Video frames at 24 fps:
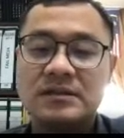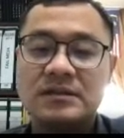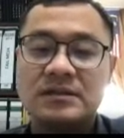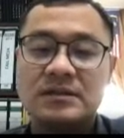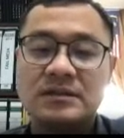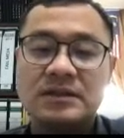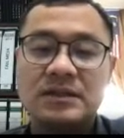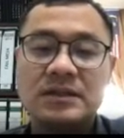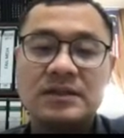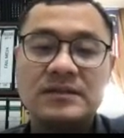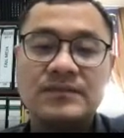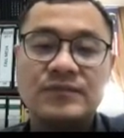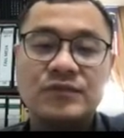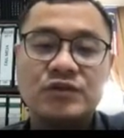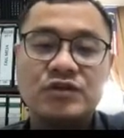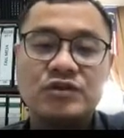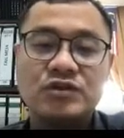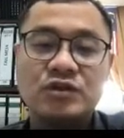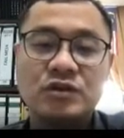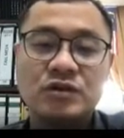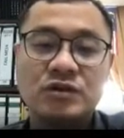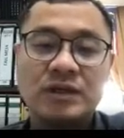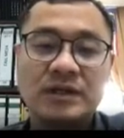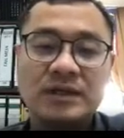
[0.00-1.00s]
Okay,
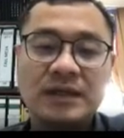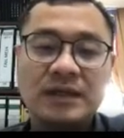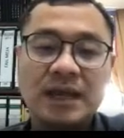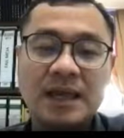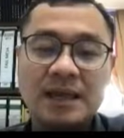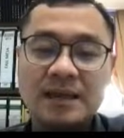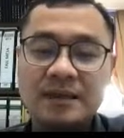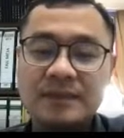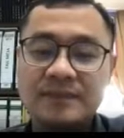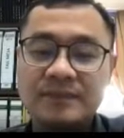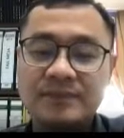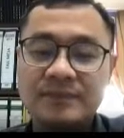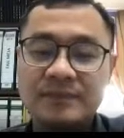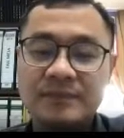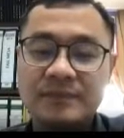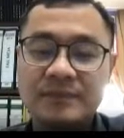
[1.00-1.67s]
so again,